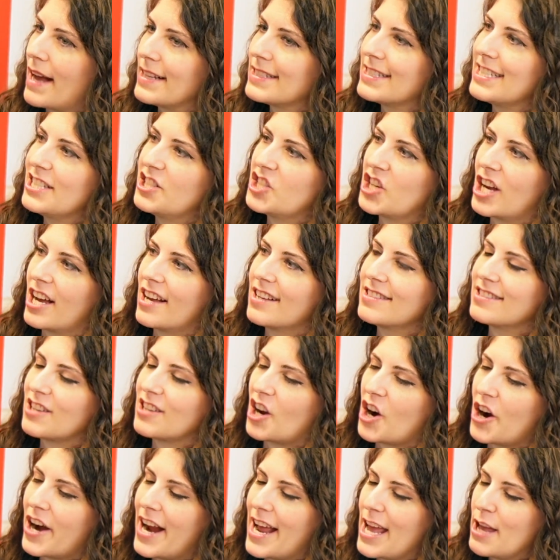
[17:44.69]
Rabasi Joss,
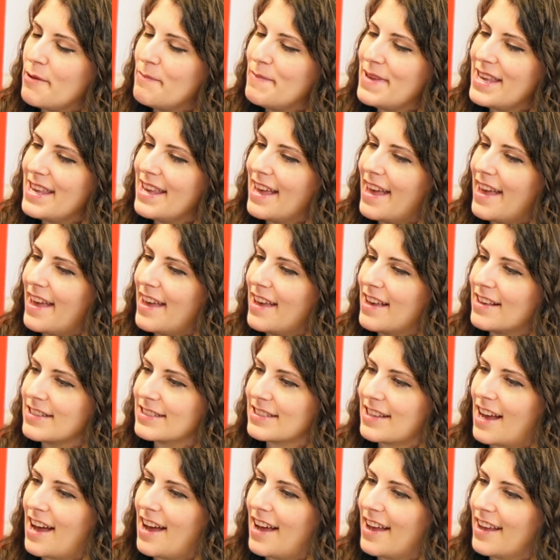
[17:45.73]

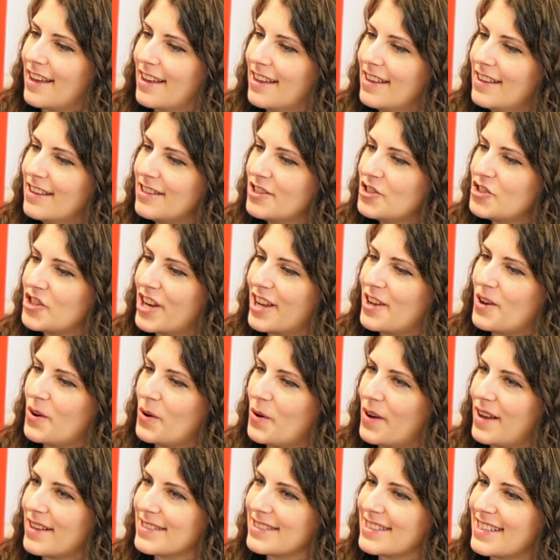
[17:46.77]
RABASI
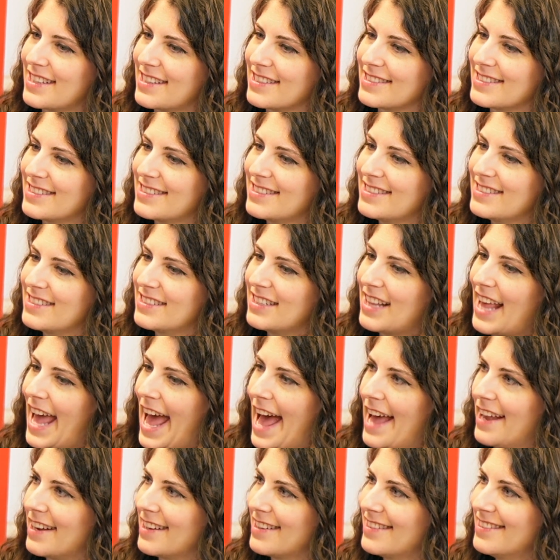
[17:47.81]
JOSS
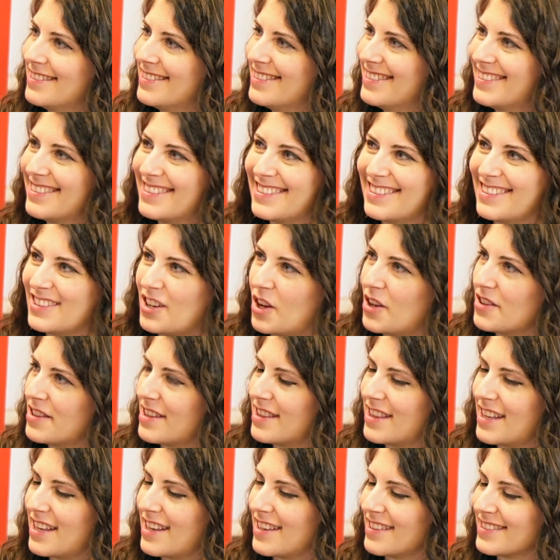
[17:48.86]
at all
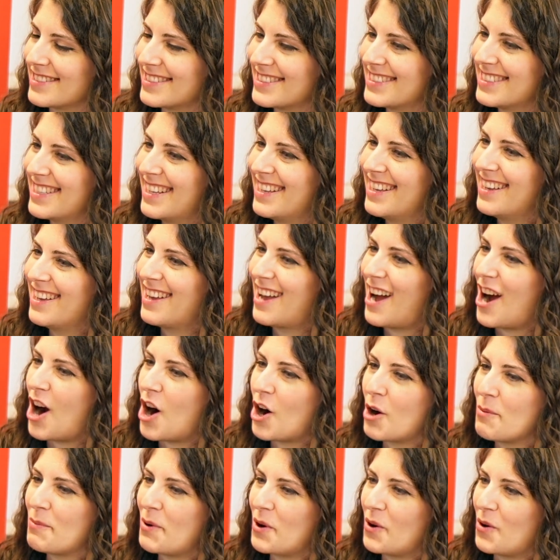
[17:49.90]
the things.
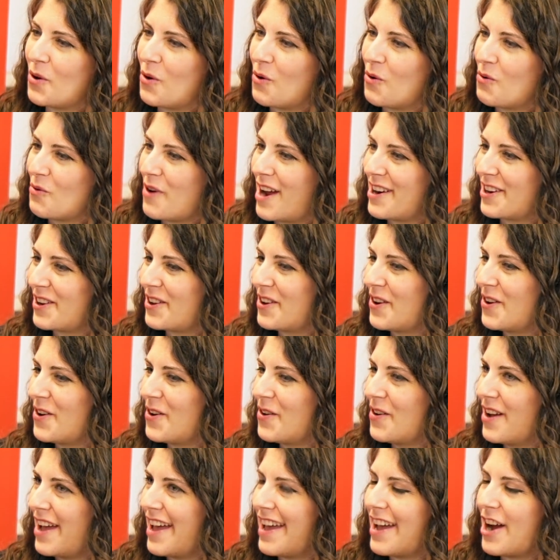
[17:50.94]
Arbo
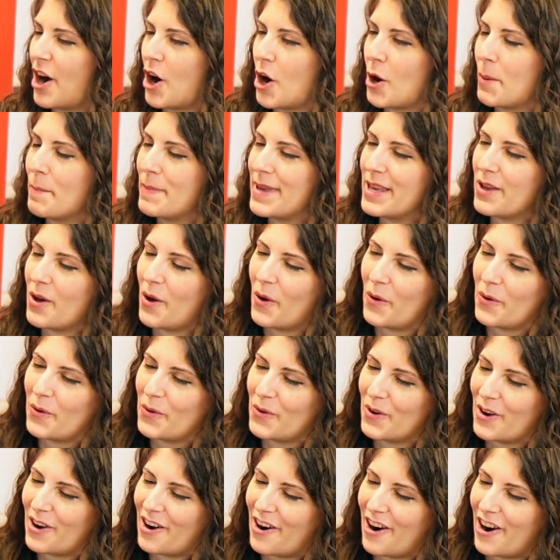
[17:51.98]
Radiko,
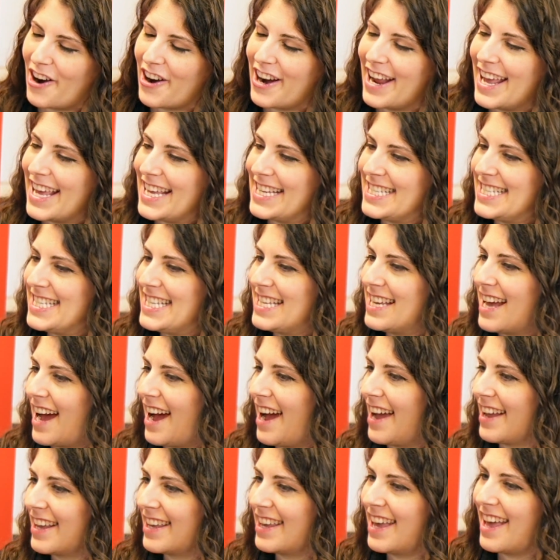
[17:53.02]
ARBO
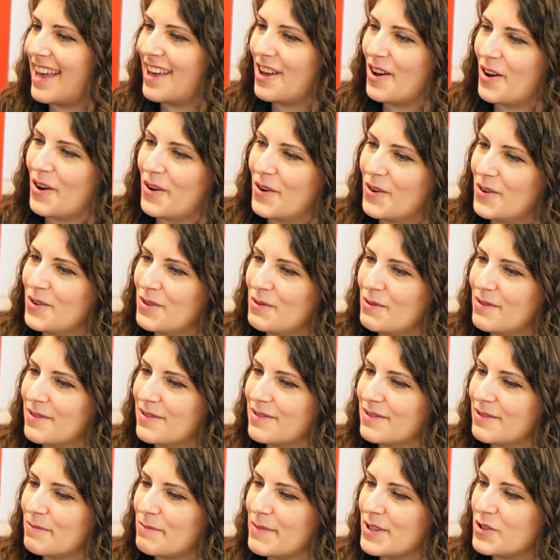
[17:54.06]
RADIKO.
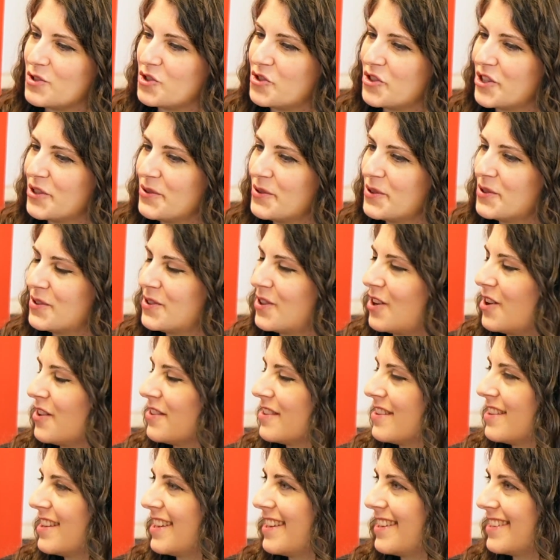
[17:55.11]
Means tree root,
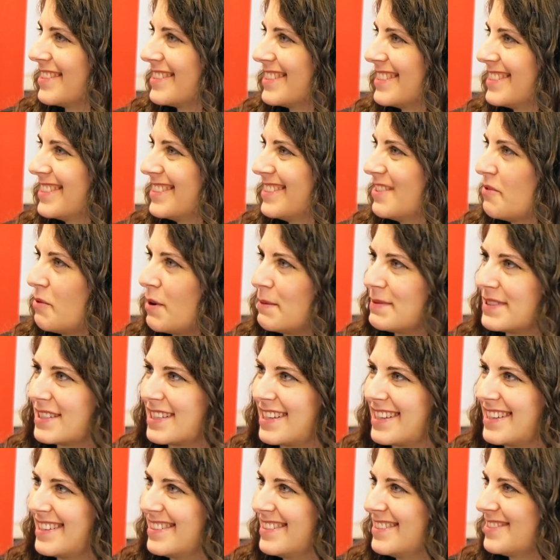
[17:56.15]
all the things.
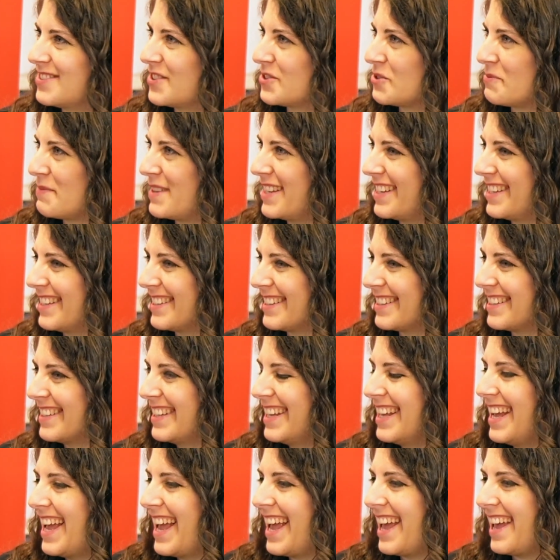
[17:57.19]
Website, social media.
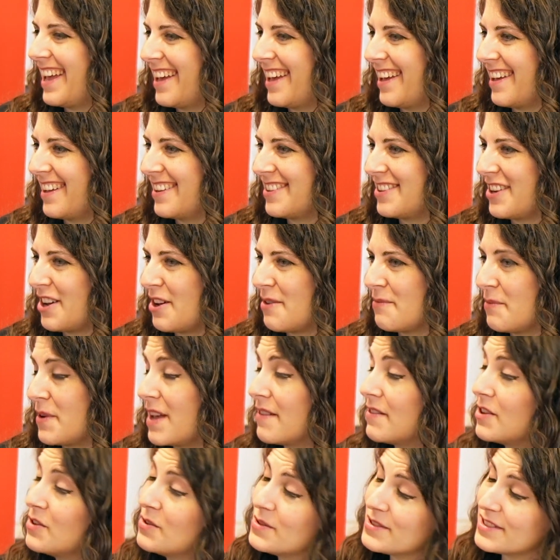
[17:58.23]
And
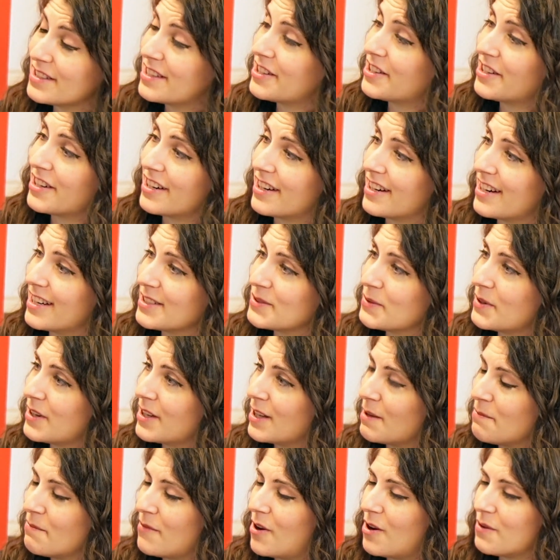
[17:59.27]
we have a newsletter as
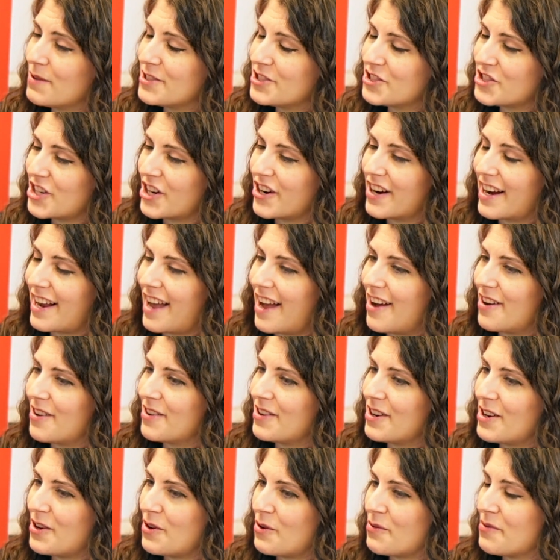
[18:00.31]
well. I'm always sharing
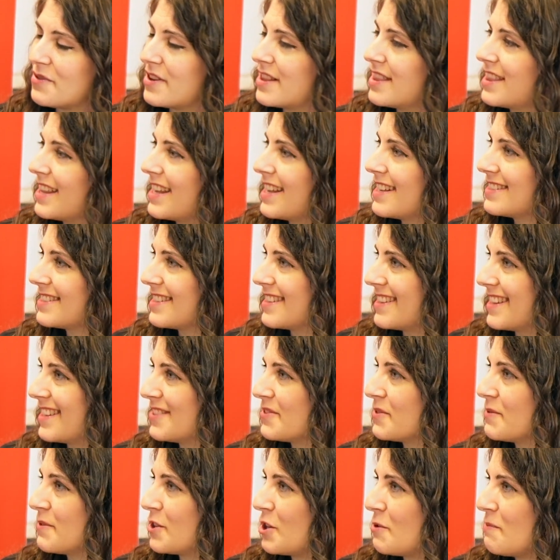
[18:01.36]
out, you know, fun things and
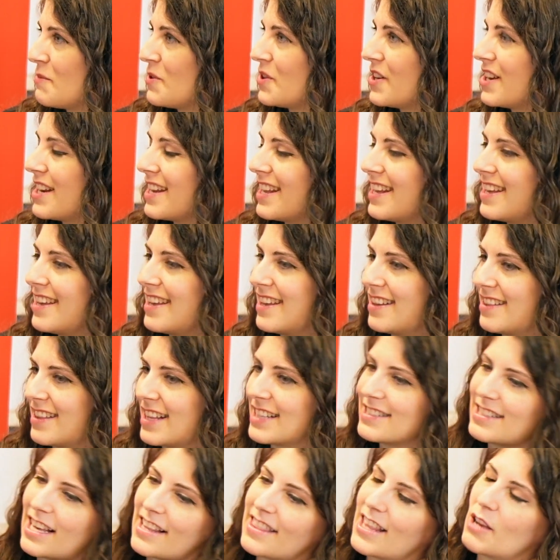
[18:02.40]
things from the community and
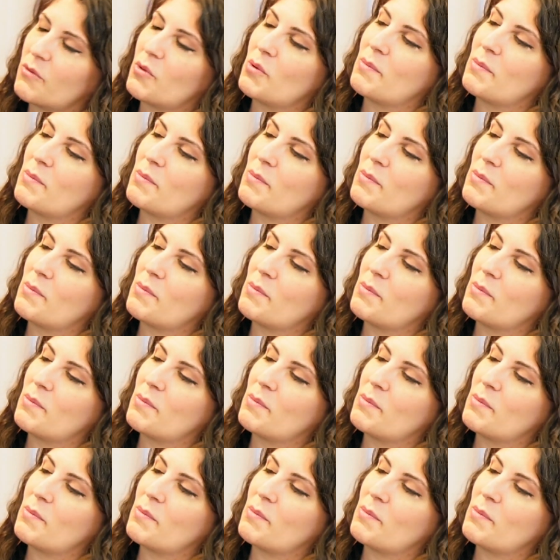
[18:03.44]
things I